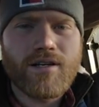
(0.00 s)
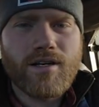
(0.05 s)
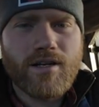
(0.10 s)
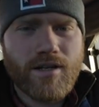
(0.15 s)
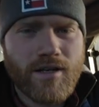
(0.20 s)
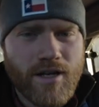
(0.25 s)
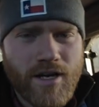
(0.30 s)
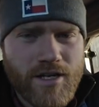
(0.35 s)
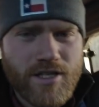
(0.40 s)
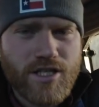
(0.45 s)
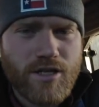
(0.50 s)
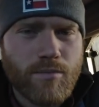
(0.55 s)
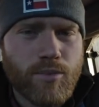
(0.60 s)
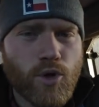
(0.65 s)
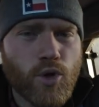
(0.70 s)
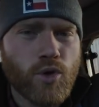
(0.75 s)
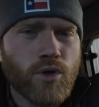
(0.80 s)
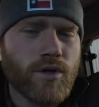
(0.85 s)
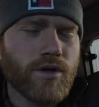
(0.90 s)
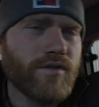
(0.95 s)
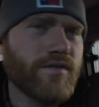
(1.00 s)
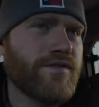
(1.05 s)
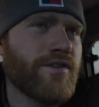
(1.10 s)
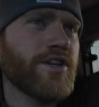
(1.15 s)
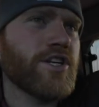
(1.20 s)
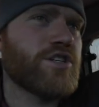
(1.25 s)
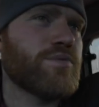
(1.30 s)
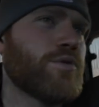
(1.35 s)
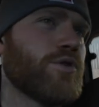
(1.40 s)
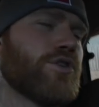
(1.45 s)
And as the bloke on
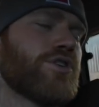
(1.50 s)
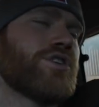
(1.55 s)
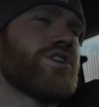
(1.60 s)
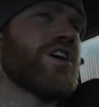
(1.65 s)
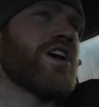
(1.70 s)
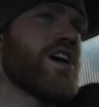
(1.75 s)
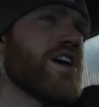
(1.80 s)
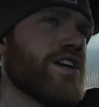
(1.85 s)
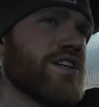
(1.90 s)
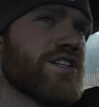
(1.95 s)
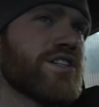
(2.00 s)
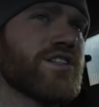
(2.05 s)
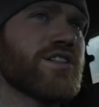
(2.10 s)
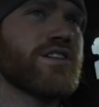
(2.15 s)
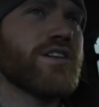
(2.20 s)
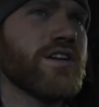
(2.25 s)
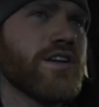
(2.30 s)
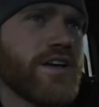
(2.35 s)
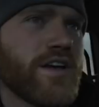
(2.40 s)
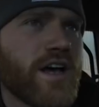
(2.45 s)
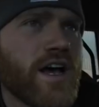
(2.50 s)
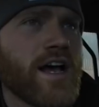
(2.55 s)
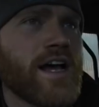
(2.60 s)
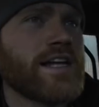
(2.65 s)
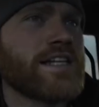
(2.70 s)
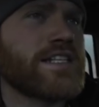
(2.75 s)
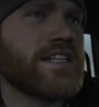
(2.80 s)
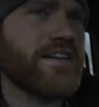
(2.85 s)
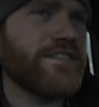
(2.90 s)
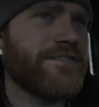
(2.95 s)
Facebook says,
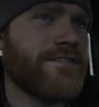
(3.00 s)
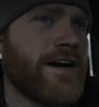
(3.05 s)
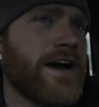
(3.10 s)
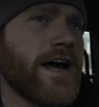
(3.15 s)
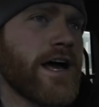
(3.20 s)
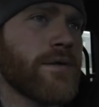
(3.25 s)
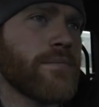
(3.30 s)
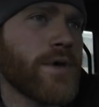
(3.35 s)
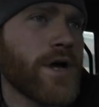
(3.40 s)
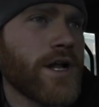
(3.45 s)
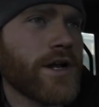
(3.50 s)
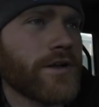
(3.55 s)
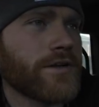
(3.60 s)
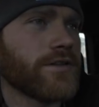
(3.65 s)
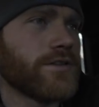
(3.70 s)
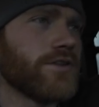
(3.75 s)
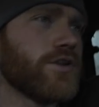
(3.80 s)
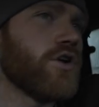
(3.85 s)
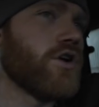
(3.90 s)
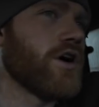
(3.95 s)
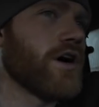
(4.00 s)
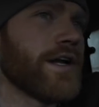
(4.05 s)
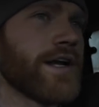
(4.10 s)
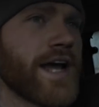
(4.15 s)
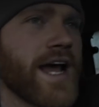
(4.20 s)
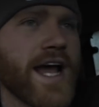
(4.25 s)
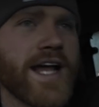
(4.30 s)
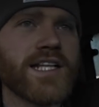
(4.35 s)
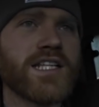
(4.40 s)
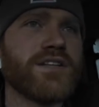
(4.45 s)
ask a farmer, not an
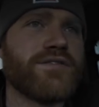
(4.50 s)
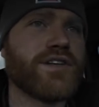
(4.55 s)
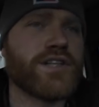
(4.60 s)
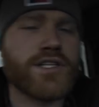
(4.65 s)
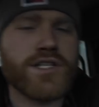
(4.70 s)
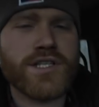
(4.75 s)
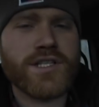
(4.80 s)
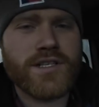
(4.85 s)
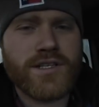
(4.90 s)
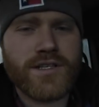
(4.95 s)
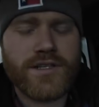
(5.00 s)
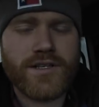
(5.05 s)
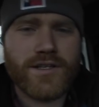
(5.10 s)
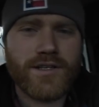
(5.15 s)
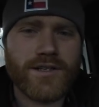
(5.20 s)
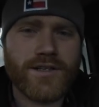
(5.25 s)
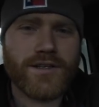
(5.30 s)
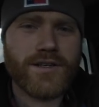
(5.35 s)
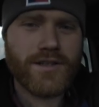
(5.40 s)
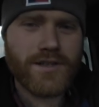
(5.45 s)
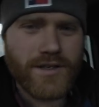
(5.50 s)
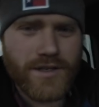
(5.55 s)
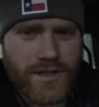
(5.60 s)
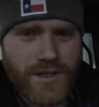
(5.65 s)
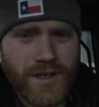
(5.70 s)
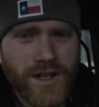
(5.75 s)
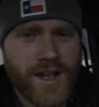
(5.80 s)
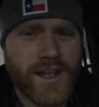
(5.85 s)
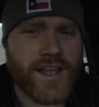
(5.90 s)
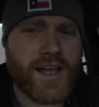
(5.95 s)
activist.
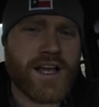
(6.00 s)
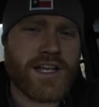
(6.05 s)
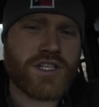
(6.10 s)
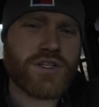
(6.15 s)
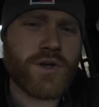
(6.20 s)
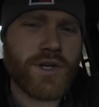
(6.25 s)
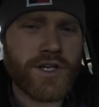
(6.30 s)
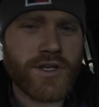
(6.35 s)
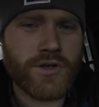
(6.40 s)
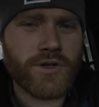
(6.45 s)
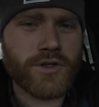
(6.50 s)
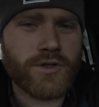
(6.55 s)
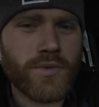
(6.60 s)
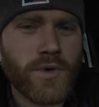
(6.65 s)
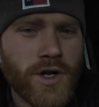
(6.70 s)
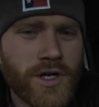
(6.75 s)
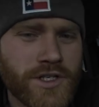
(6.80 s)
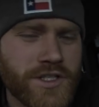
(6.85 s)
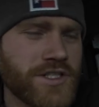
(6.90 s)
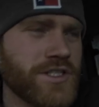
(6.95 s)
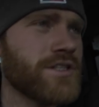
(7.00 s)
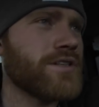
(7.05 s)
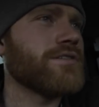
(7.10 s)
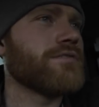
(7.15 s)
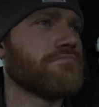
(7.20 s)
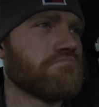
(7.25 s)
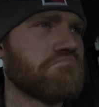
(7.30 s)
I think that's quite good words.